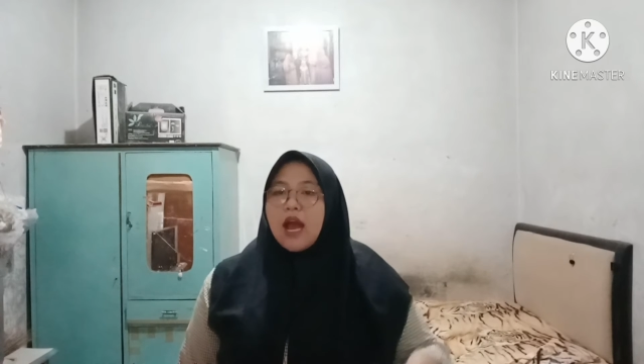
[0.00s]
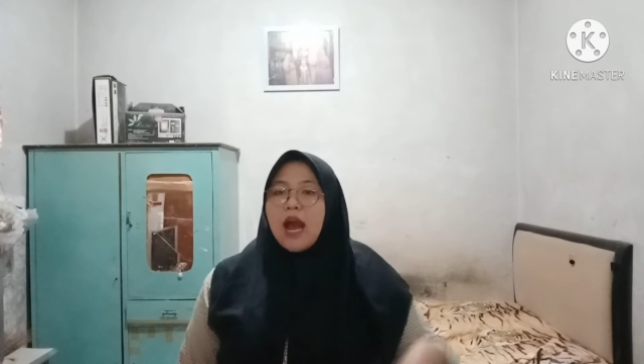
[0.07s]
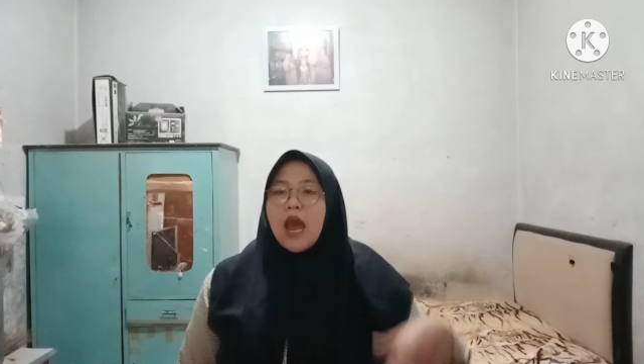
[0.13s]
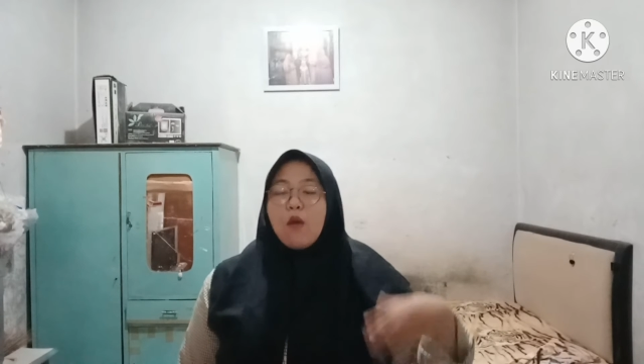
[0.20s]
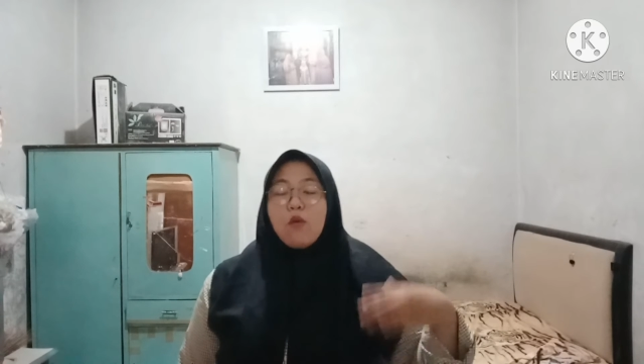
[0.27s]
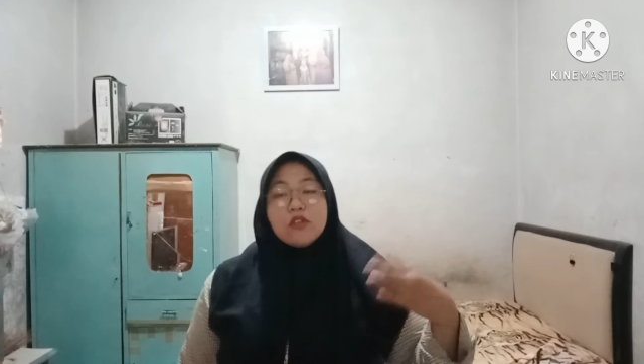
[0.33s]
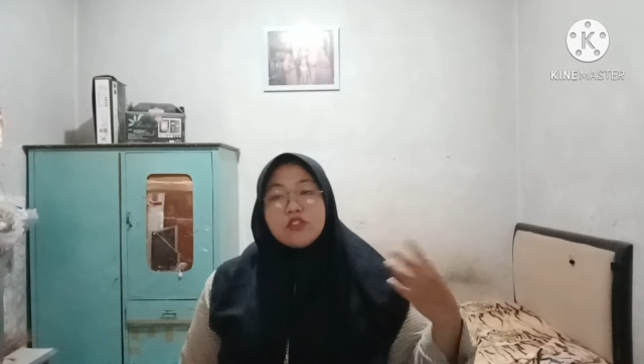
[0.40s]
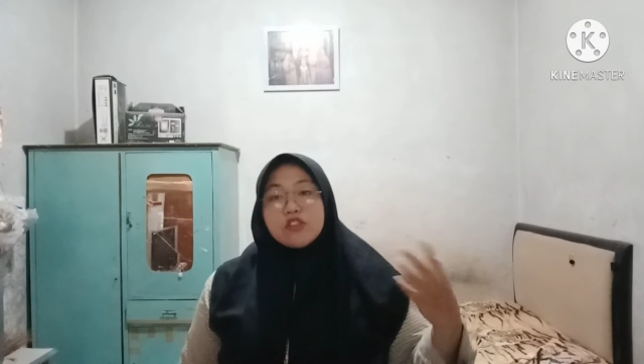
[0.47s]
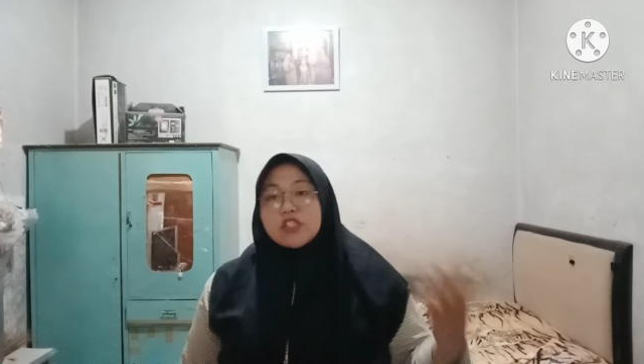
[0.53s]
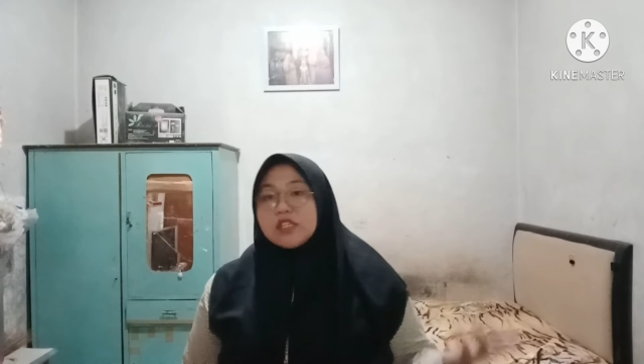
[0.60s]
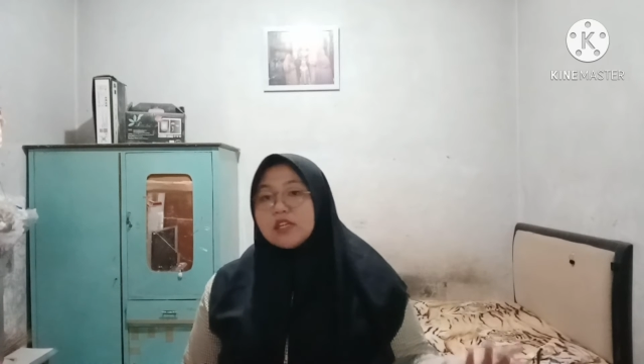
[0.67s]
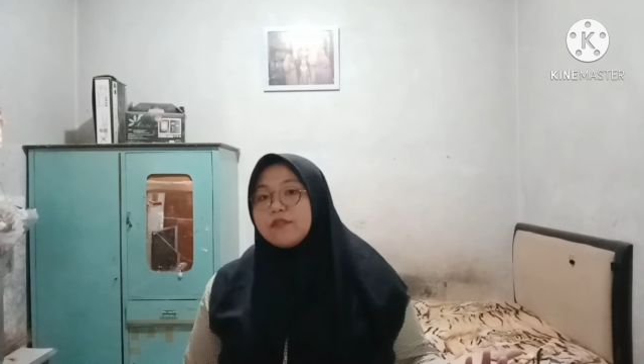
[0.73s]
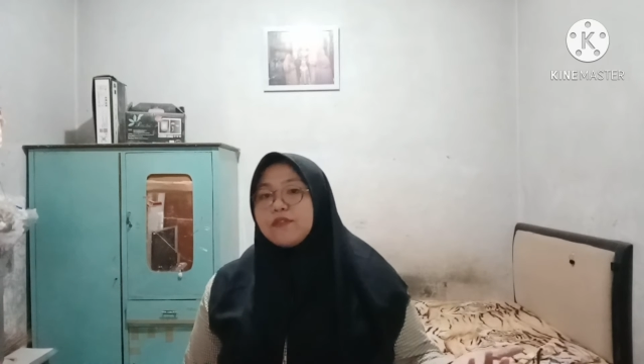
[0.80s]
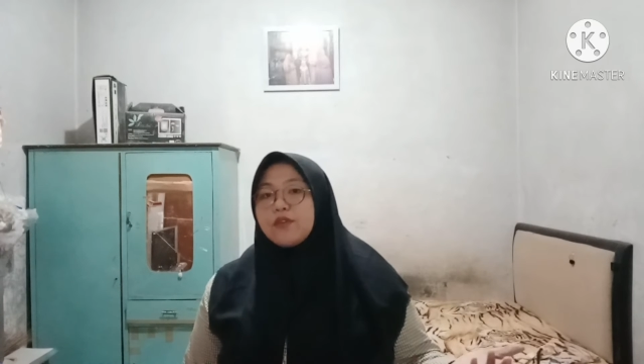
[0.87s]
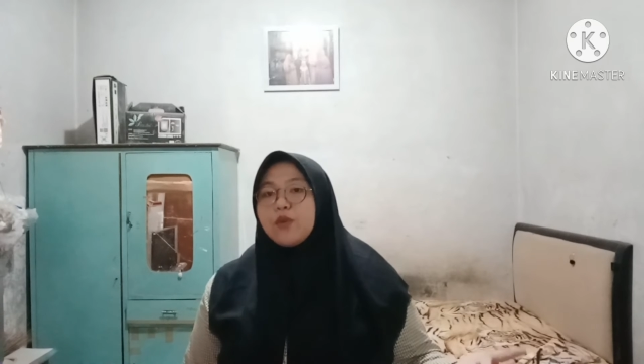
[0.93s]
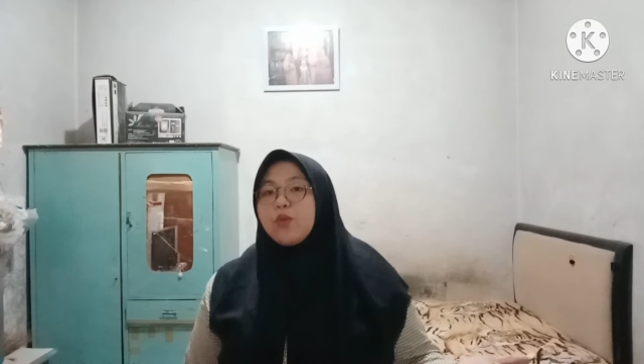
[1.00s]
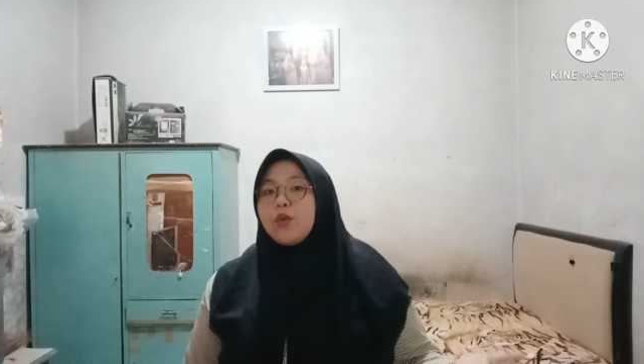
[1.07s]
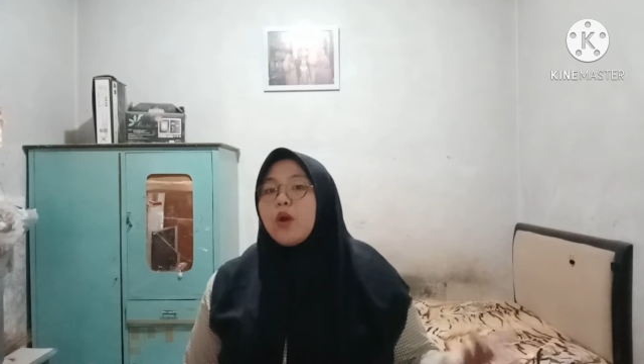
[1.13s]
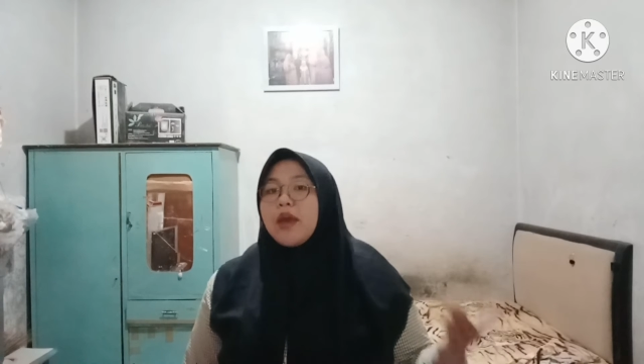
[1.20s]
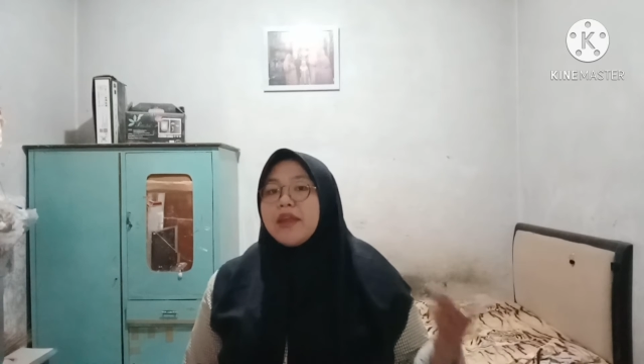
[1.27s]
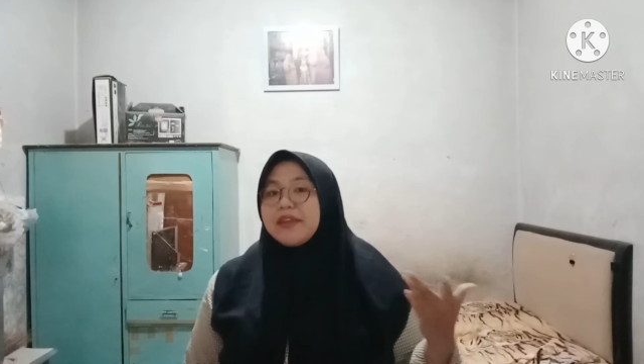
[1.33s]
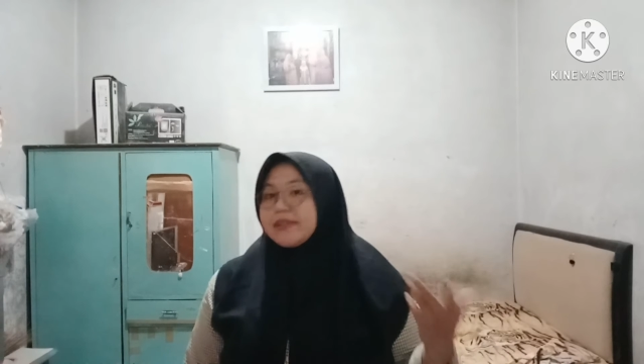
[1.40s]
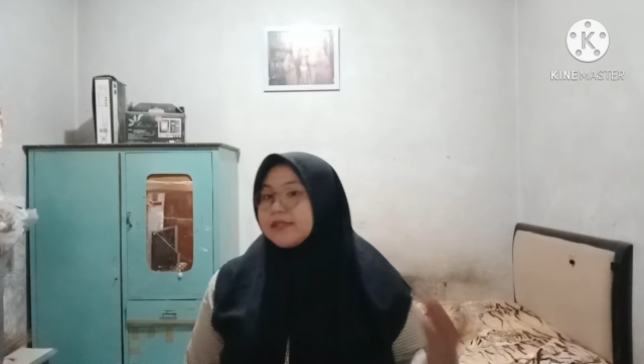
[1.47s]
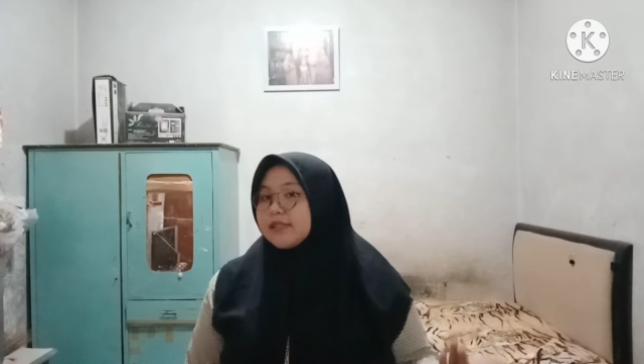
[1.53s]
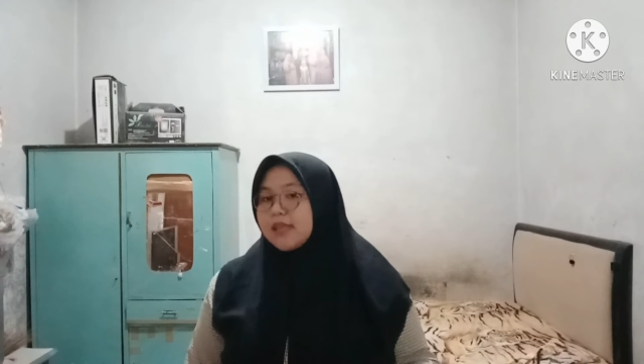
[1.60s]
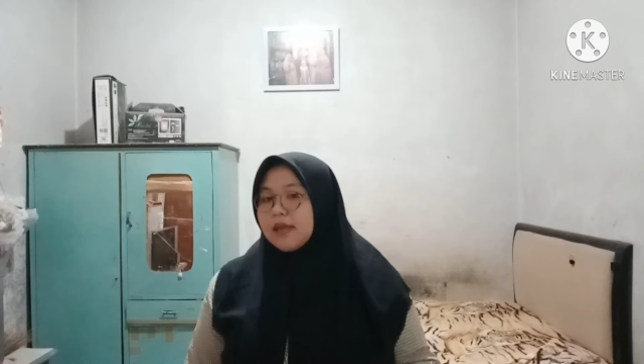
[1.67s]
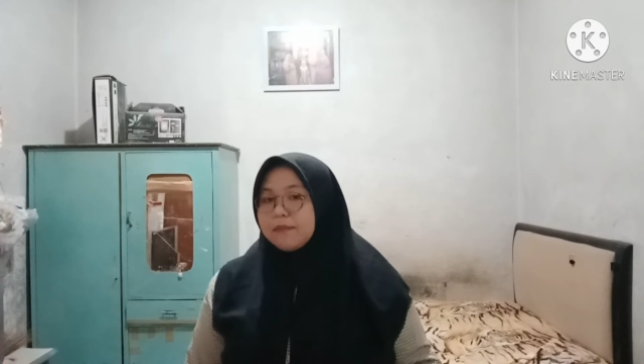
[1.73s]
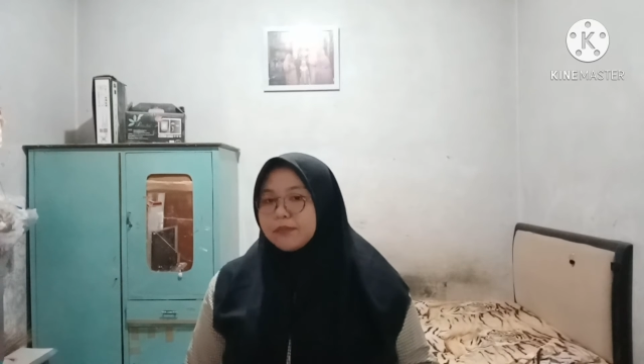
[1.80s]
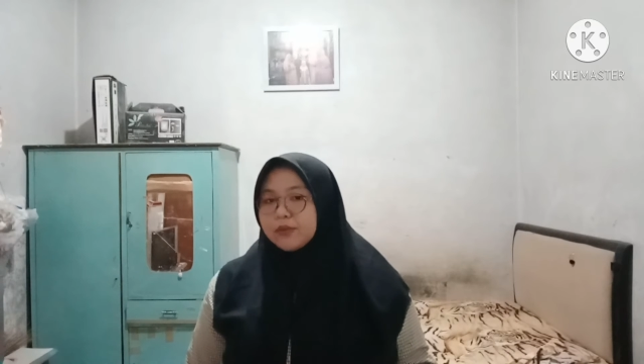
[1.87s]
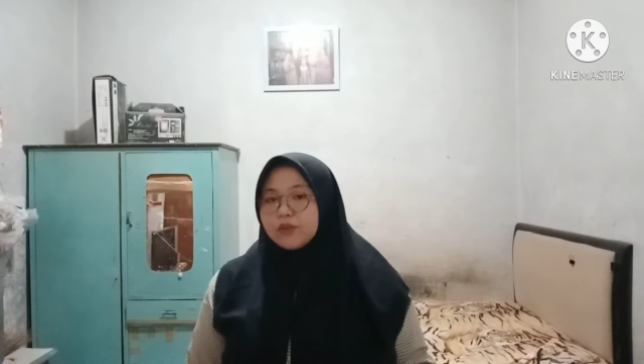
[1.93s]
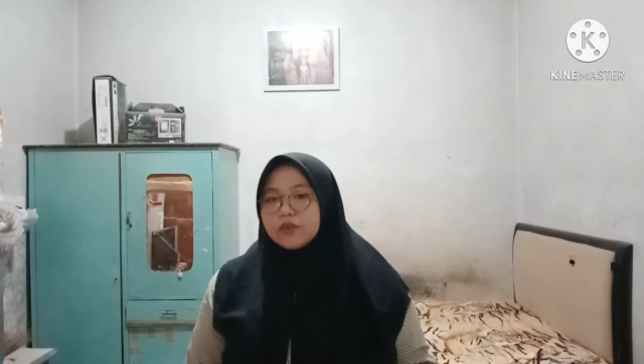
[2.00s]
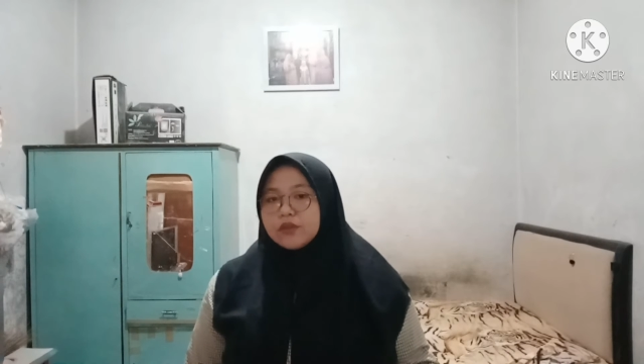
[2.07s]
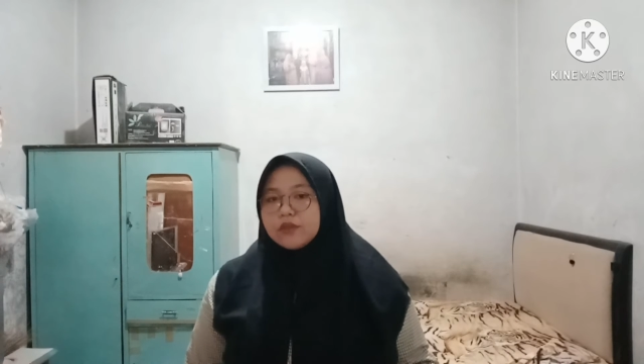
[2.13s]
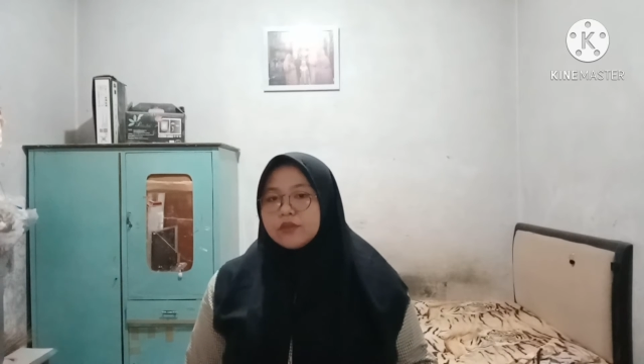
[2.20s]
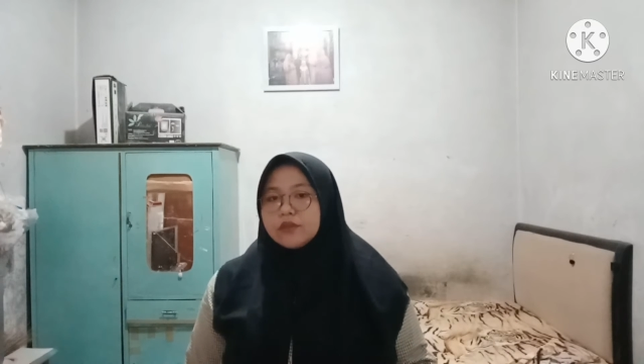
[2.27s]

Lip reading: I want to give you an example.